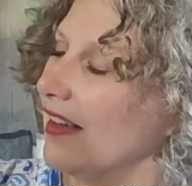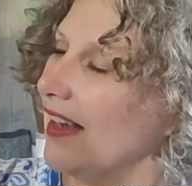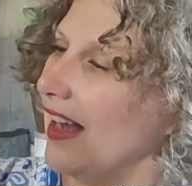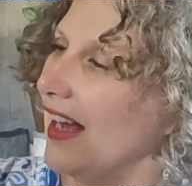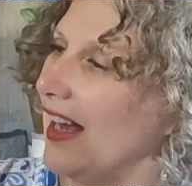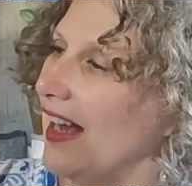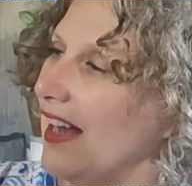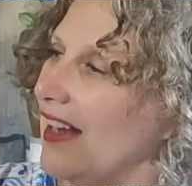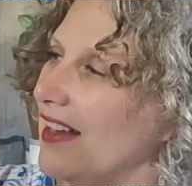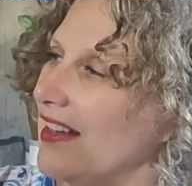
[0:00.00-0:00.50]

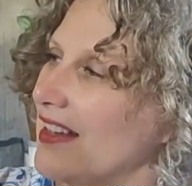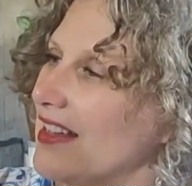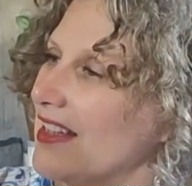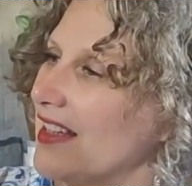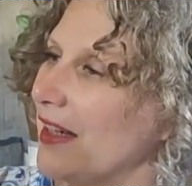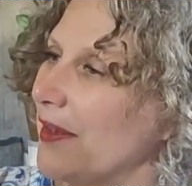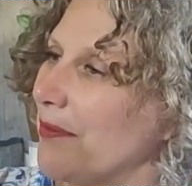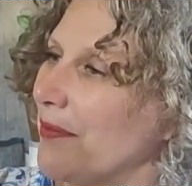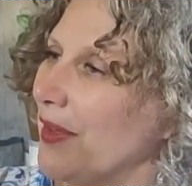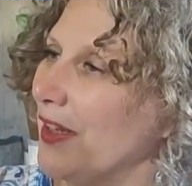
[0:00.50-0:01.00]
and
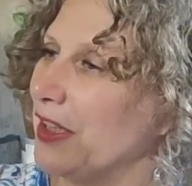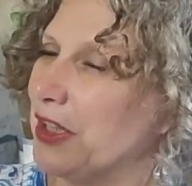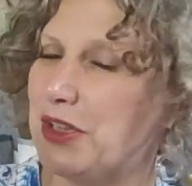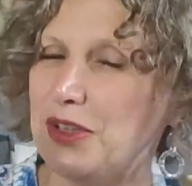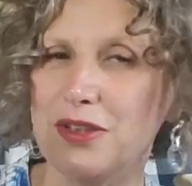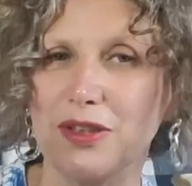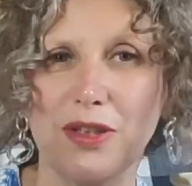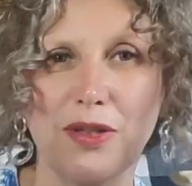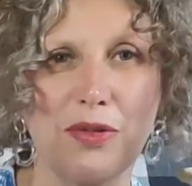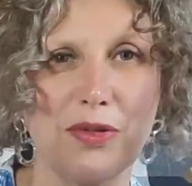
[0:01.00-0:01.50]
that
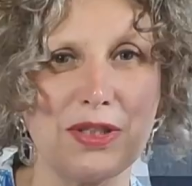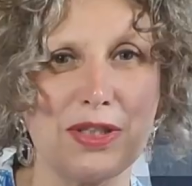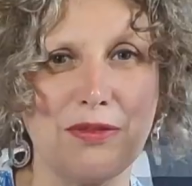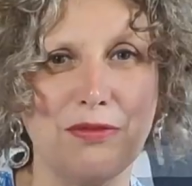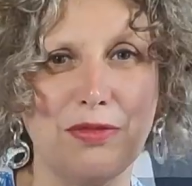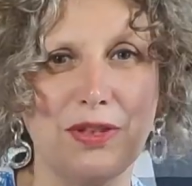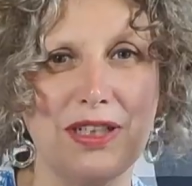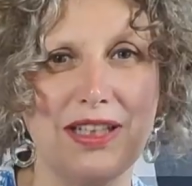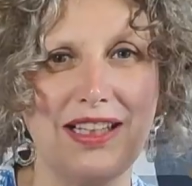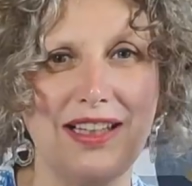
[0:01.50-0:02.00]
should cause a
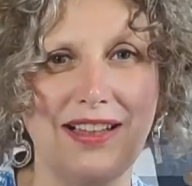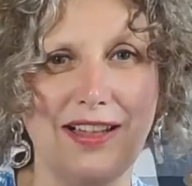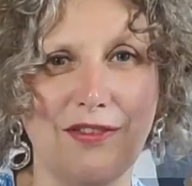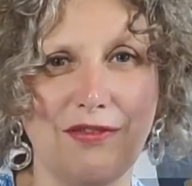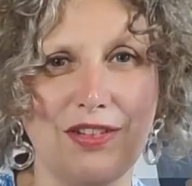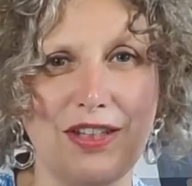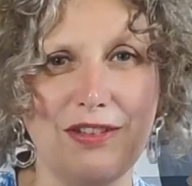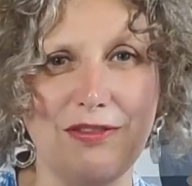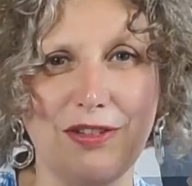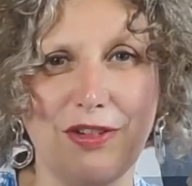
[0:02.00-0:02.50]
really
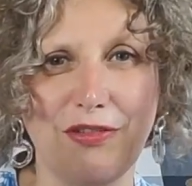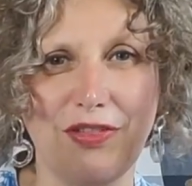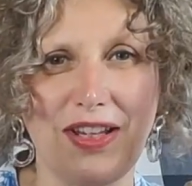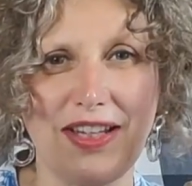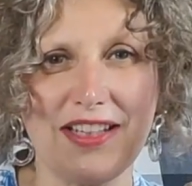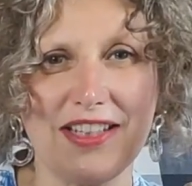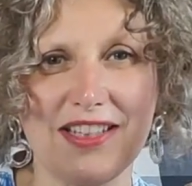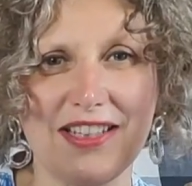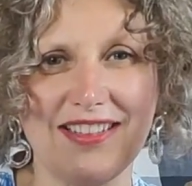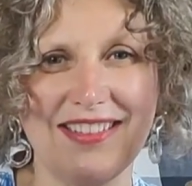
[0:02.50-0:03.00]
lovely
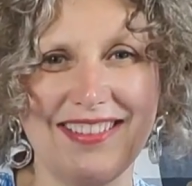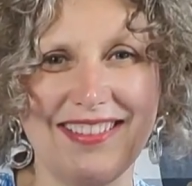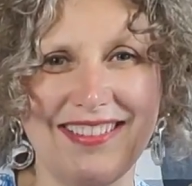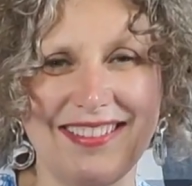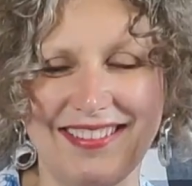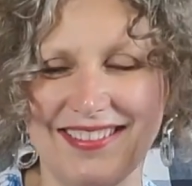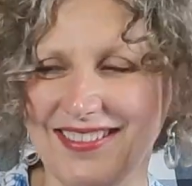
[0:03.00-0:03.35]
reflection.